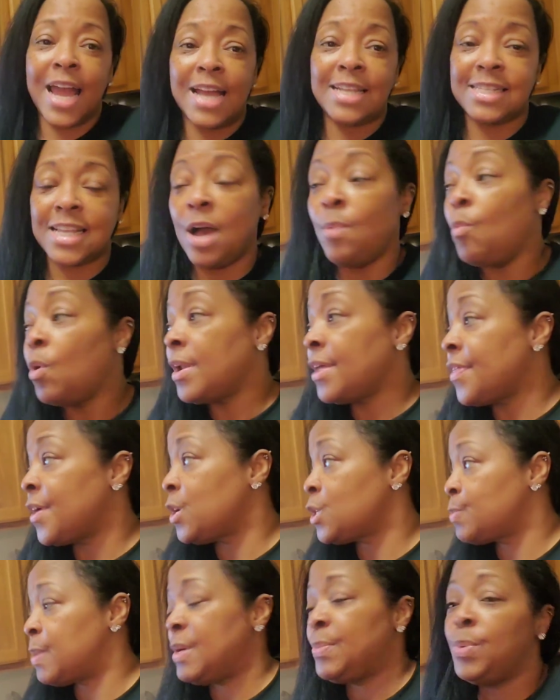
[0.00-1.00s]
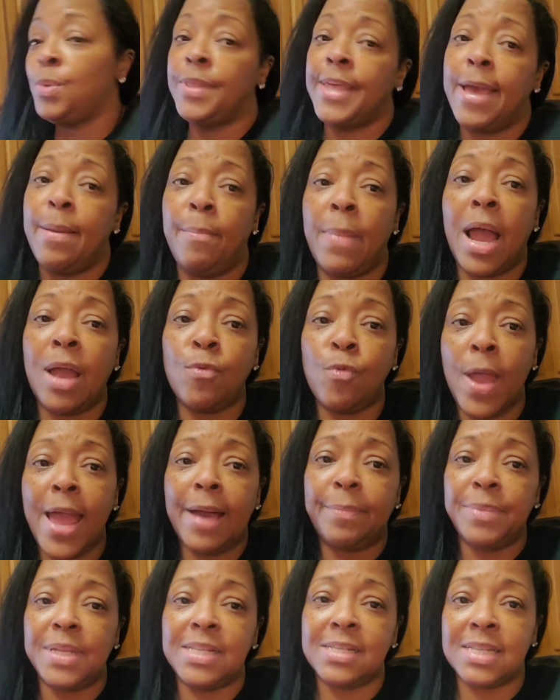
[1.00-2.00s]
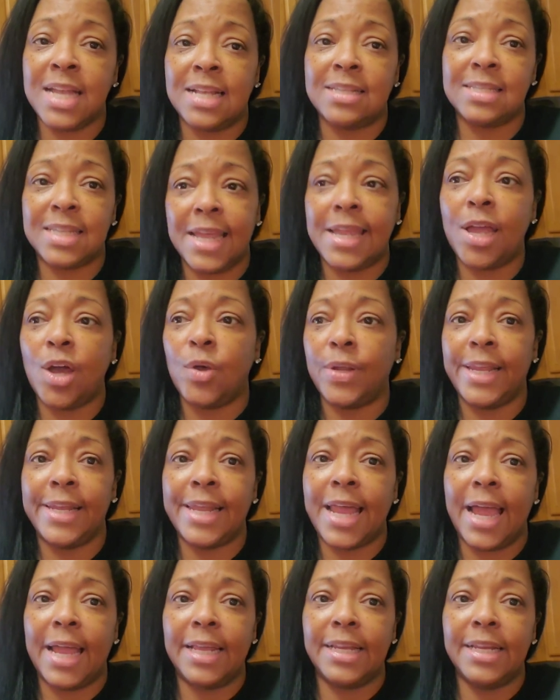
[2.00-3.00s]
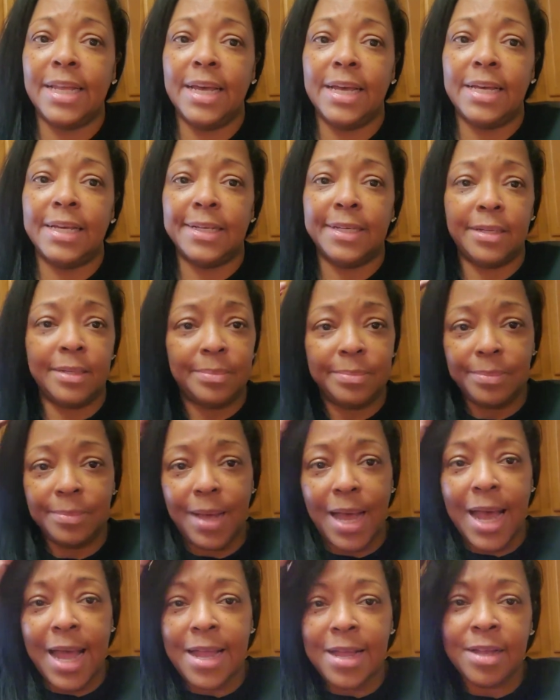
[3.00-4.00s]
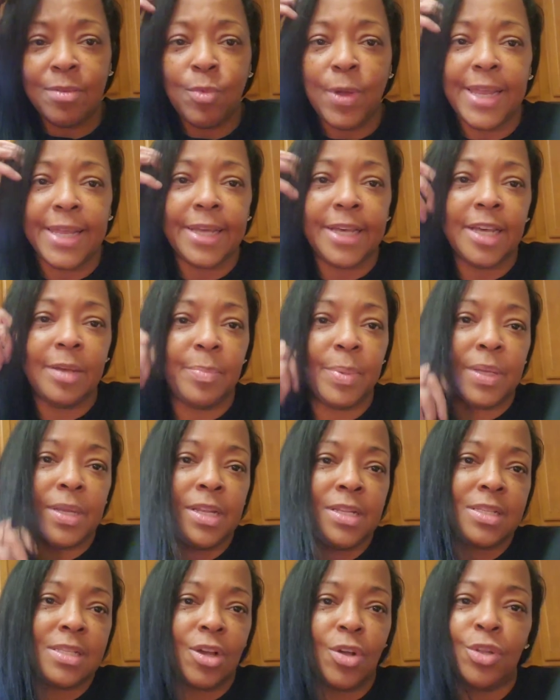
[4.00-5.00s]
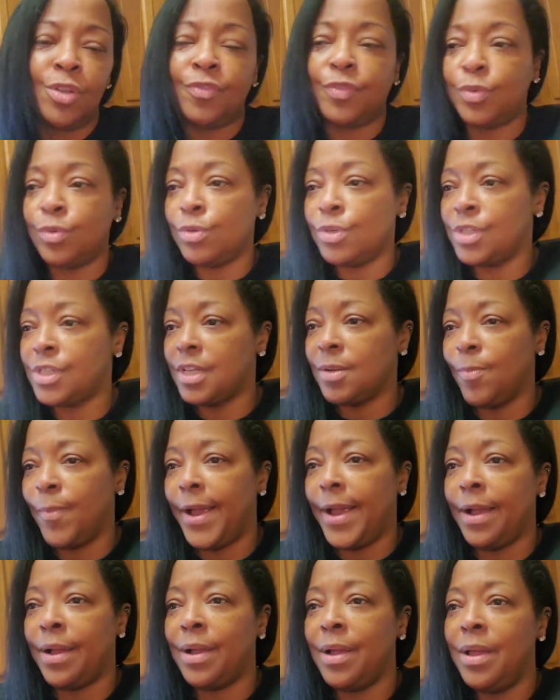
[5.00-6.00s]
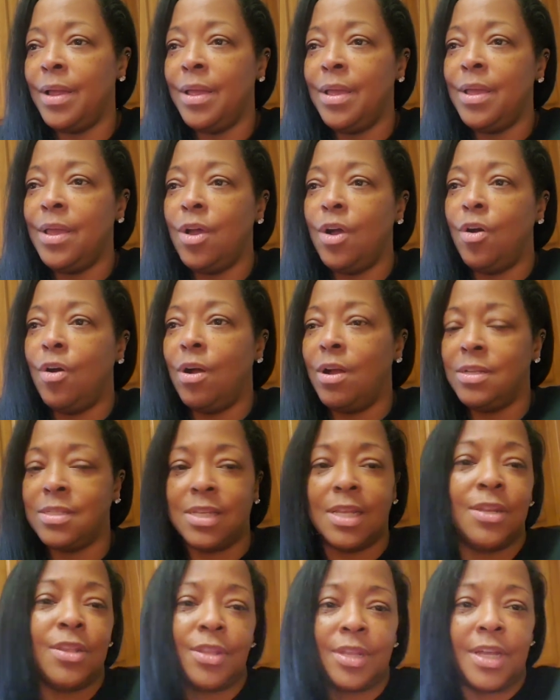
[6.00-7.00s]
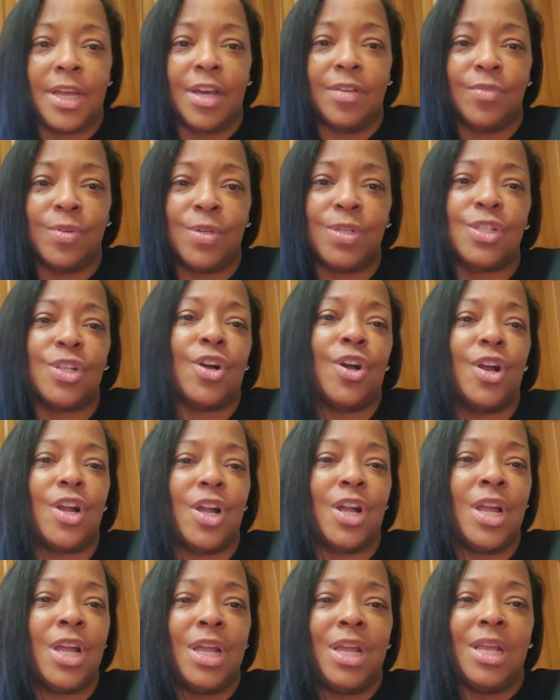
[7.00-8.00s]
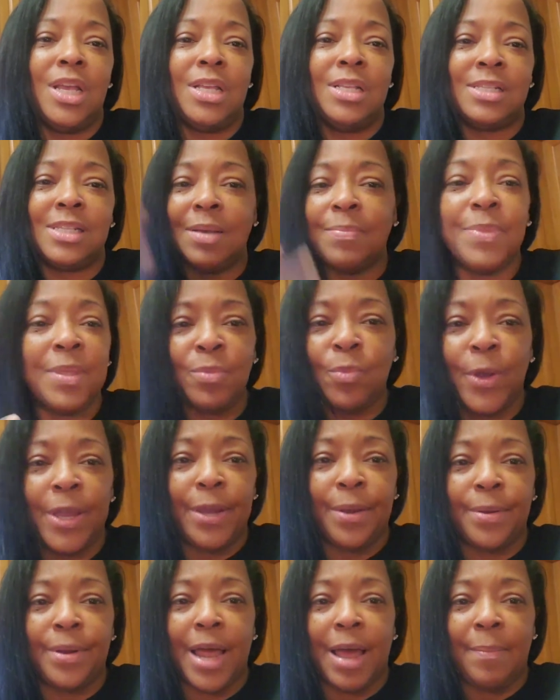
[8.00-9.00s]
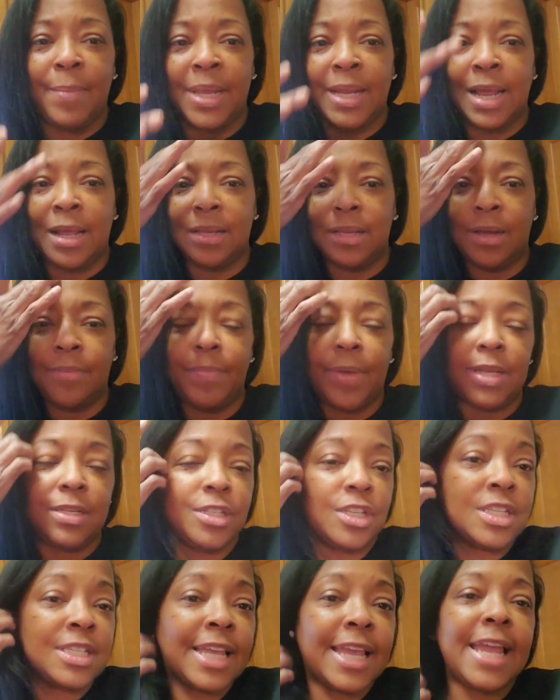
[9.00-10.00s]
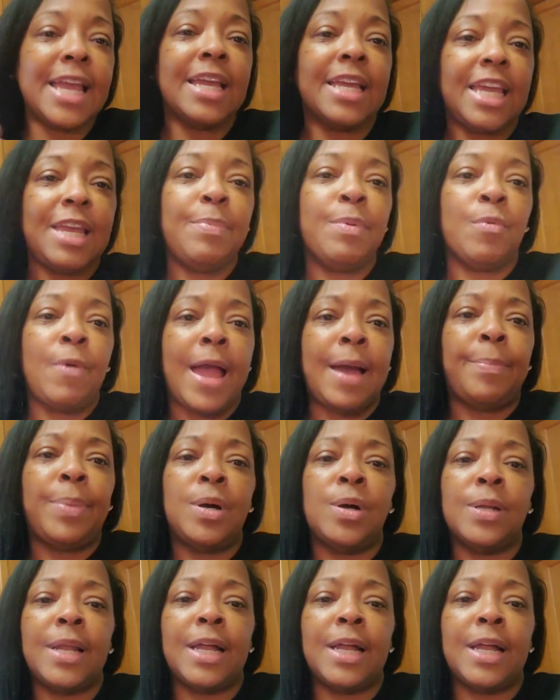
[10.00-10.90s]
guys, I'm one of those people that my wrap does not stay on at night. I wake up and it's on the floor somewhere or it's under the covers or something weird. I mean, I just can't keep a wrap